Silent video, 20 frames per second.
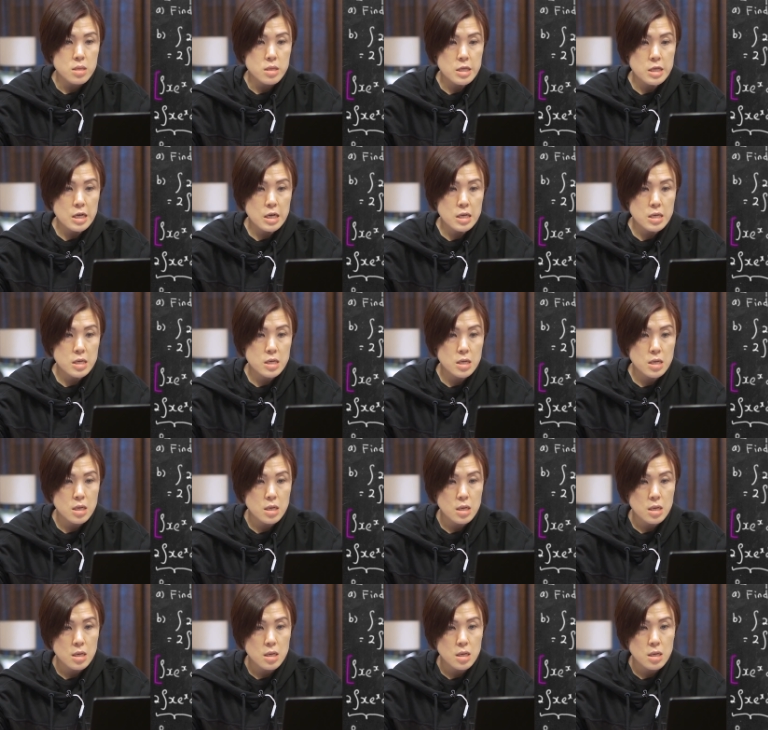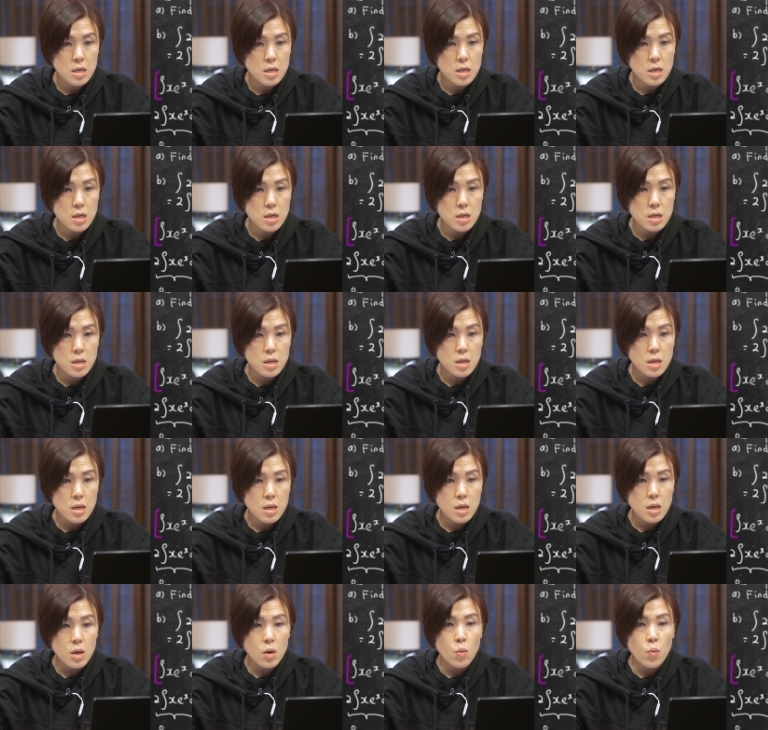this
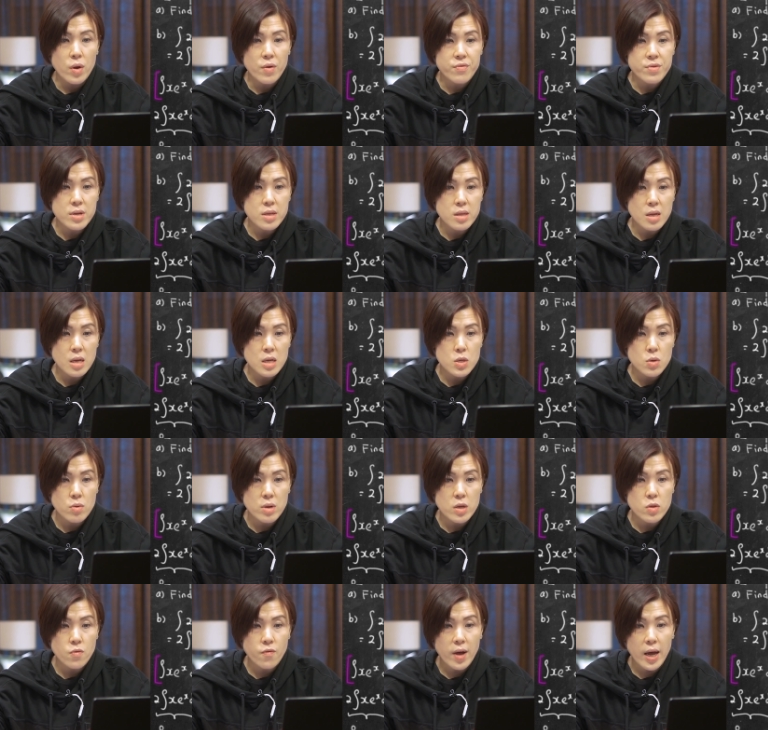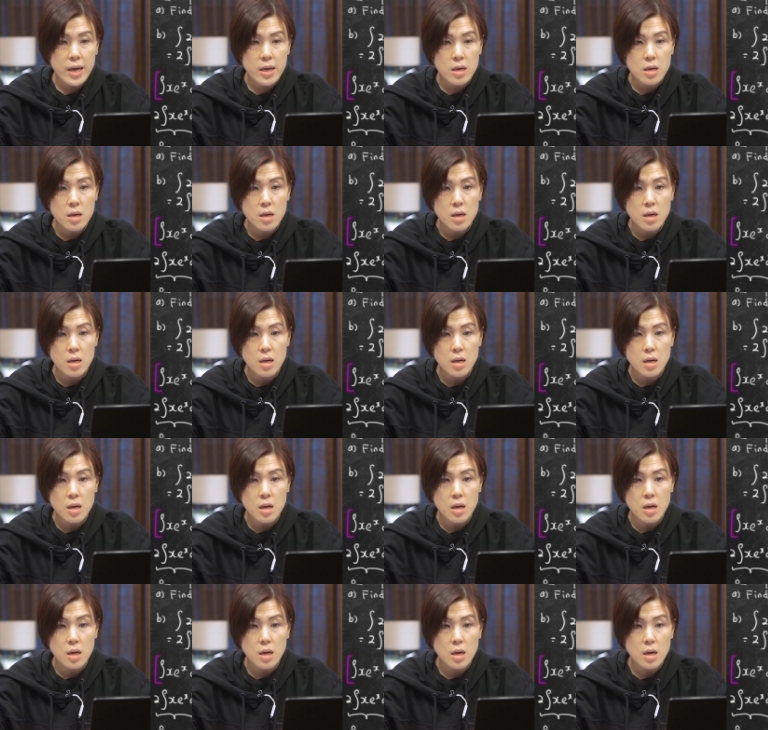with the things you need to find.
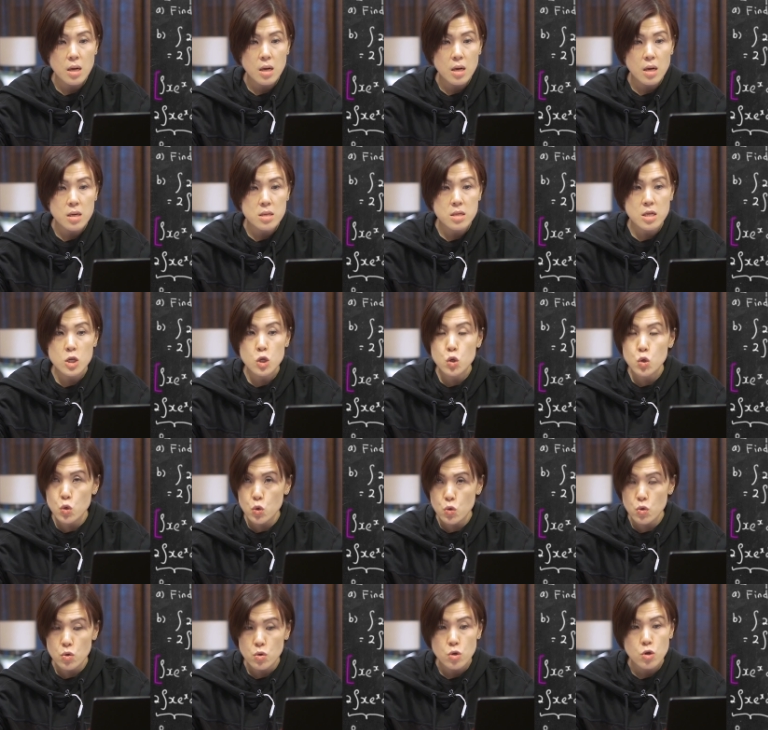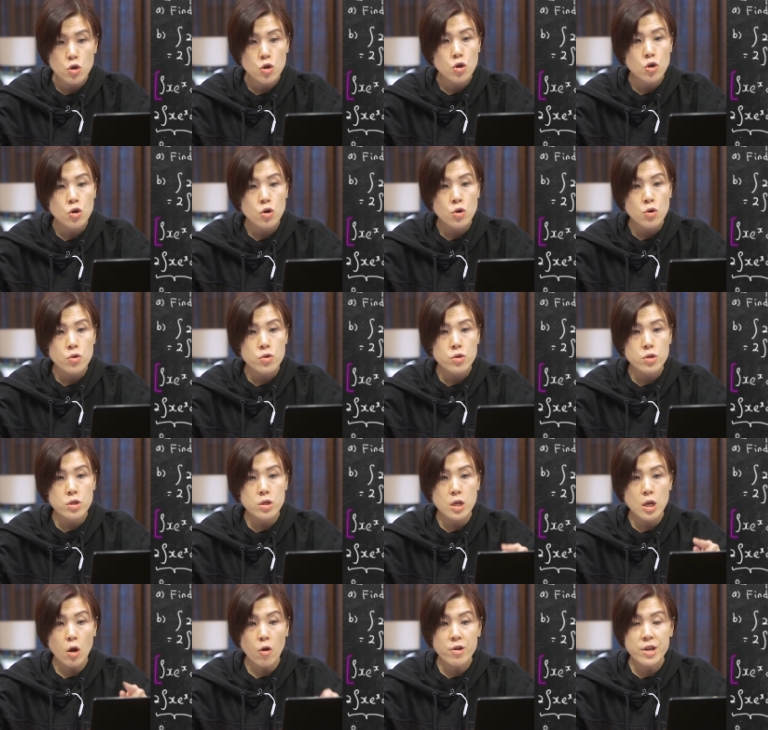These two,
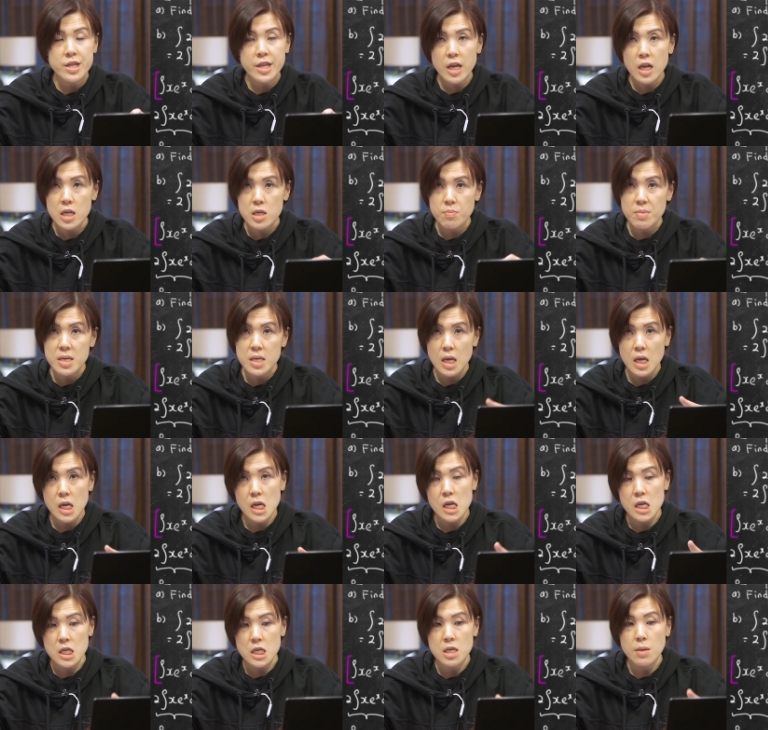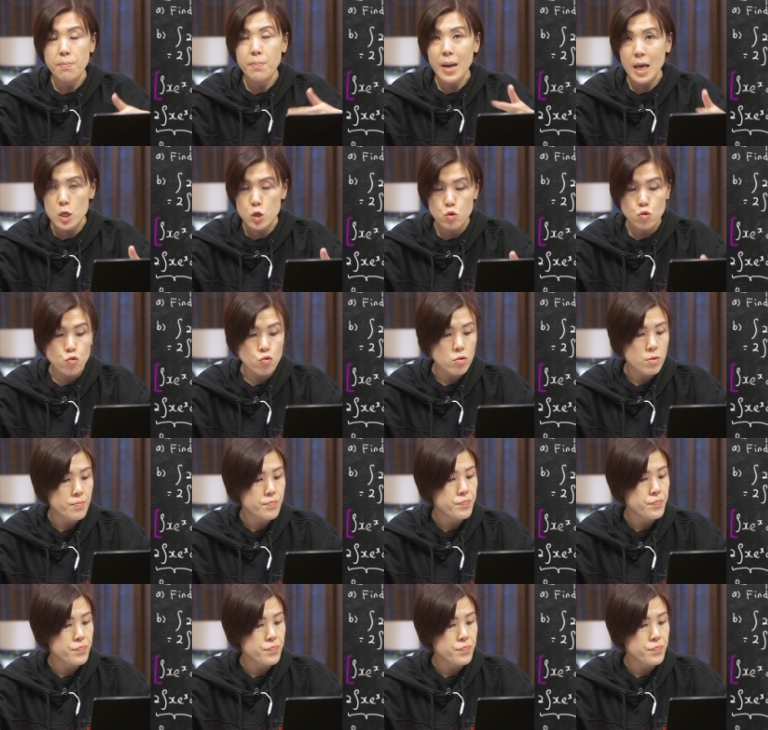the only thing is missing is plus 2.